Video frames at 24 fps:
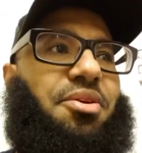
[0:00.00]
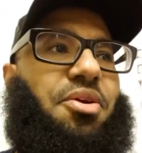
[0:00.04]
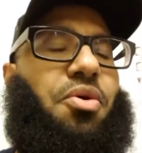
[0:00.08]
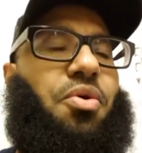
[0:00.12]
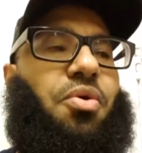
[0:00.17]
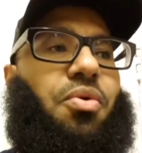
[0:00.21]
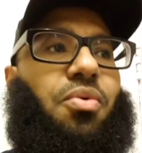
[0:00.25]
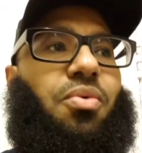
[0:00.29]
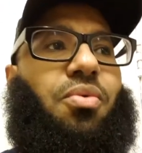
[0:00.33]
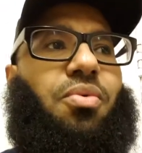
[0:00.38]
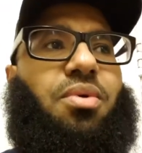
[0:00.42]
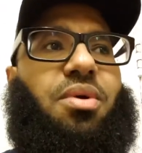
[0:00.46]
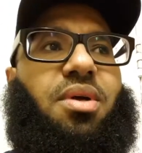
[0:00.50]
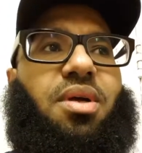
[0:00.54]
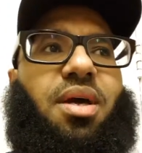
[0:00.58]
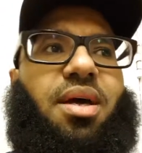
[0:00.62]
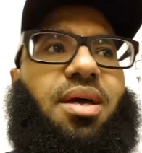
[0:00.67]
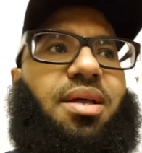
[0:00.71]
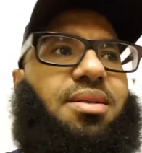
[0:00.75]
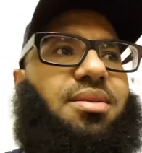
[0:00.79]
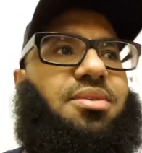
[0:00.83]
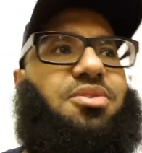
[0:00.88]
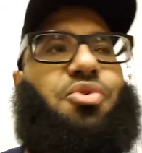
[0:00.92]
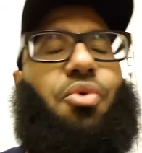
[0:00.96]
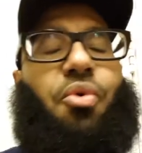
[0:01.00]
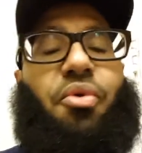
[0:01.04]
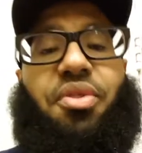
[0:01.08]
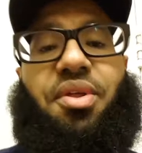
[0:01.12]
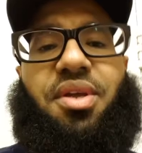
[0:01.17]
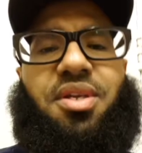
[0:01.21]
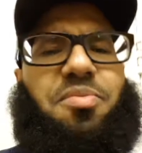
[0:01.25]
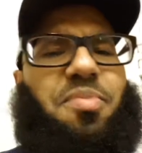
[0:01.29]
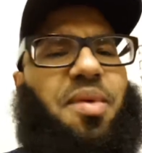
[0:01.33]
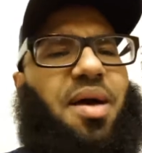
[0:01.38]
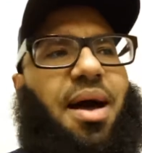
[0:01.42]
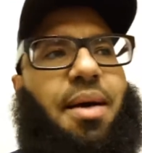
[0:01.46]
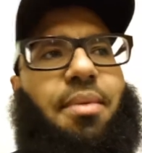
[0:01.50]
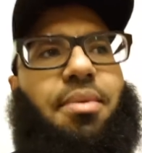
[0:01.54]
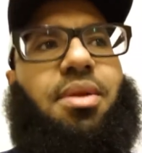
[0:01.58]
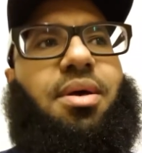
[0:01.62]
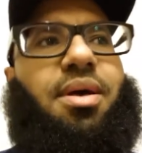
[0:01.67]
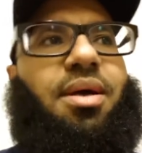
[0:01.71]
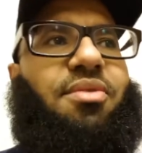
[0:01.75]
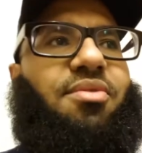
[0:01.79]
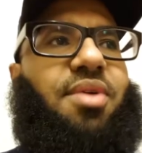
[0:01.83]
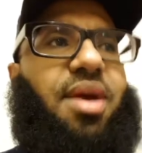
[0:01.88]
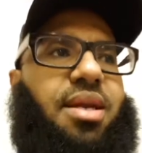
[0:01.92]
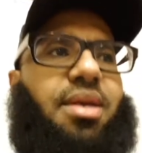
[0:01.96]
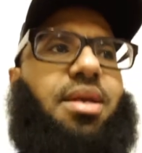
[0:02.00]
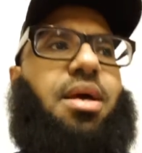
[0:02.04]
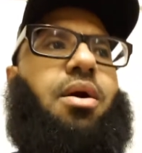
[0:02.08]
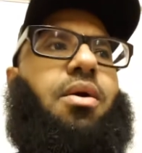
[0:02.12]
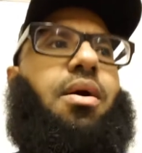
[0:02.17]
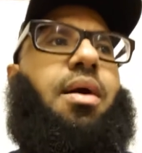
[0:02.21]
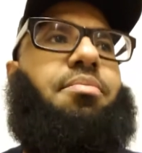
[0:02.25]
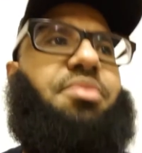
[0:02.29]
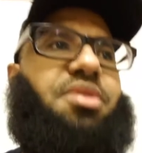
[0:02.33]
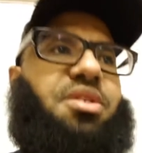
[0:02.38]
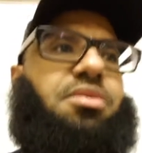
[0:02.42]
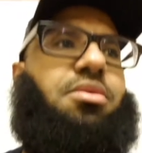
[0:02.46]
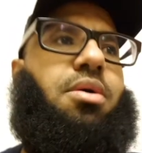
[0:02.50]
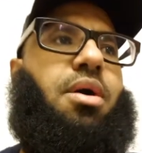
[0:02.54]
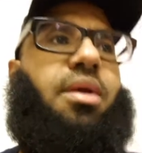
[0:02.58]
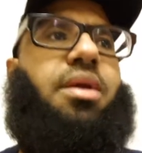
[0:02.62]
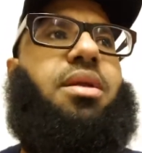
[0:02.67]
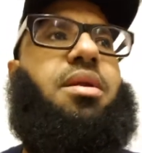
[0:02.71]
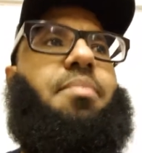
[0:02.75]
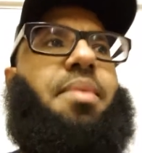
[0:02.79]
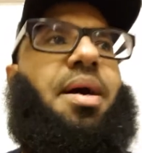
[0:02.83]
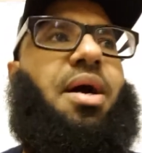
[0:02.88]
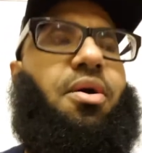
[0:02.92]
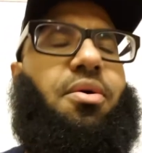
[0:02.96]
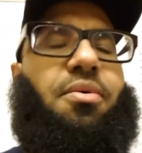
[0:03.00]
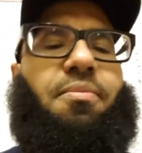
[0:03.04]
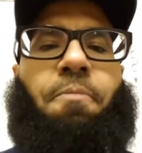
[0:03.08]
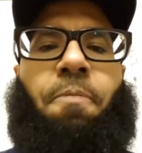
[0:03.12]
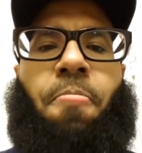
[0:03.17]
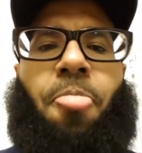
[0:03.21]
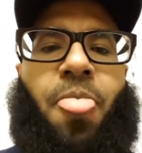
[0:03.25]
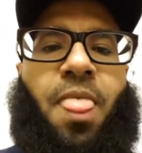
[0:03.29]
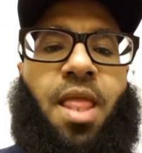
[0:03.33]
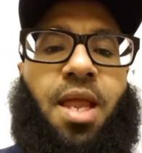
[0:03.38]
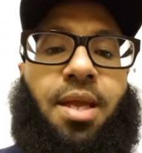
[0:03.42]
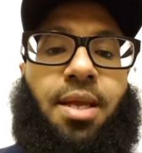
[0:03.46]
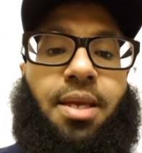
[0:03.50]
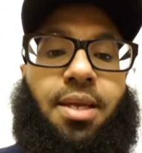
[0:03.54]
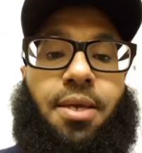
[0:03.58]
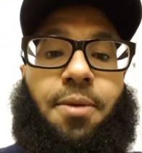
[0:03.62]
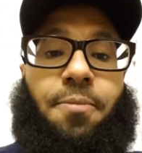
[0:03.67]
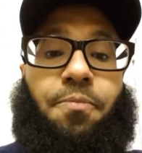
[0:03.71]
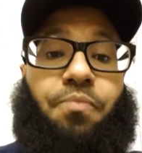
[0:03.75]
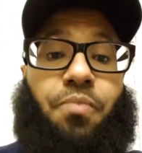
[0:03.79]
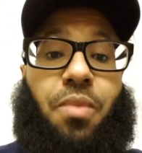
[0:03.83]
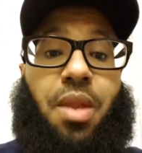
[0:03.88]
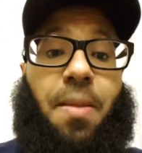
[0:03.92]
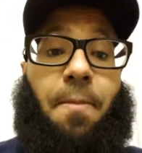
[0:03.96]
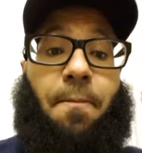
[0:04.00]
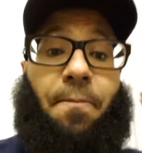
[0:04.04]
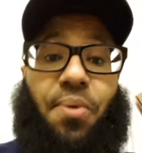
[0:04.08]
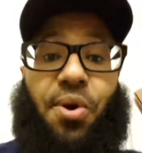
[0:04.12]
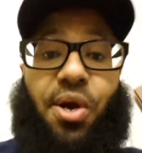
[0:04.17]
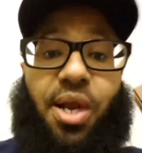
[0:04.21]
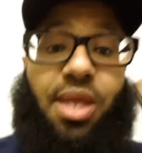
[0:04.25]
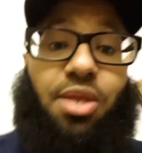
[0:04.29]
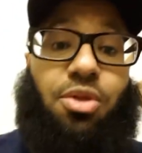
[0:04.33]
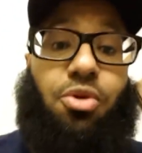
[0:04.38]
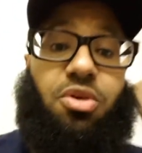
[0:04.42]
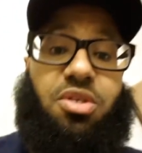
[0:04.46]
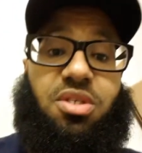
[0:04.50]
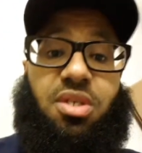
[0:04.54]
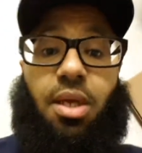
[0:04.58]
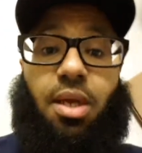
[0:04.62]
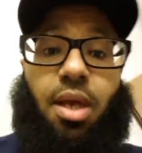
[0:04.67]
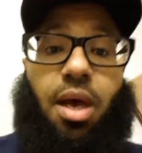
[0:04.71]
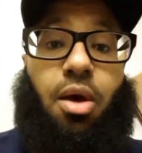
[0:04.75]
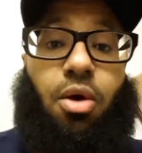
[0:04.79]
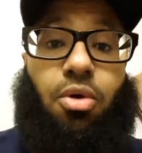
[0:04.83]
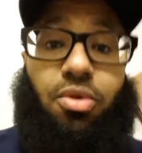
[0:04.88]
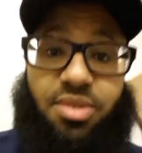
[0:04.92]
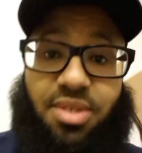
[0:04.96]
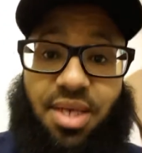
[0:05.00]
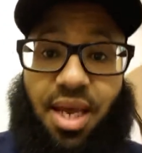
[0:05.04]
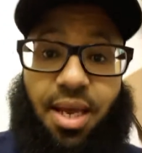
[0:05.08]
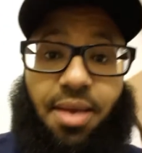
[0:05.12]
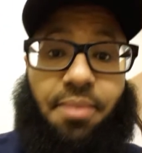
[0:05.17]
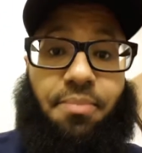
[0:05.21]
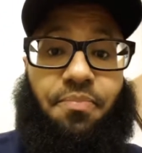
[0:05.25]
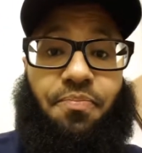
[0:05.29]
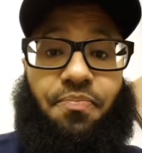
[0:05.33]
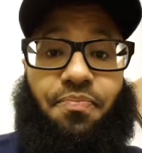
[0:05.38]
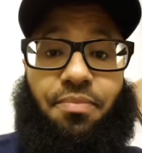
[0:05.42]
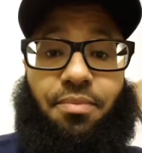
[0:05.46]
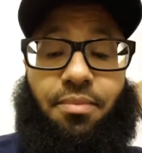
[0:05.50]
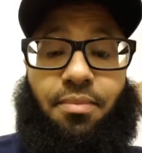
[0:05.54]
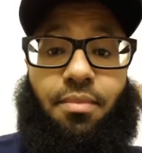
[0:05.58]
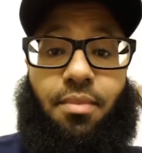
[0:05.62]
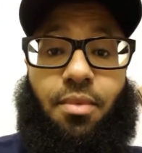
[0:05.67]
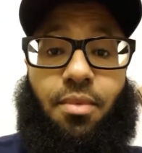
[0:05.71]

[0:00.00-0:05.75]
you know, and sort of things. But look, right now I'm just talking about praying your salah on time.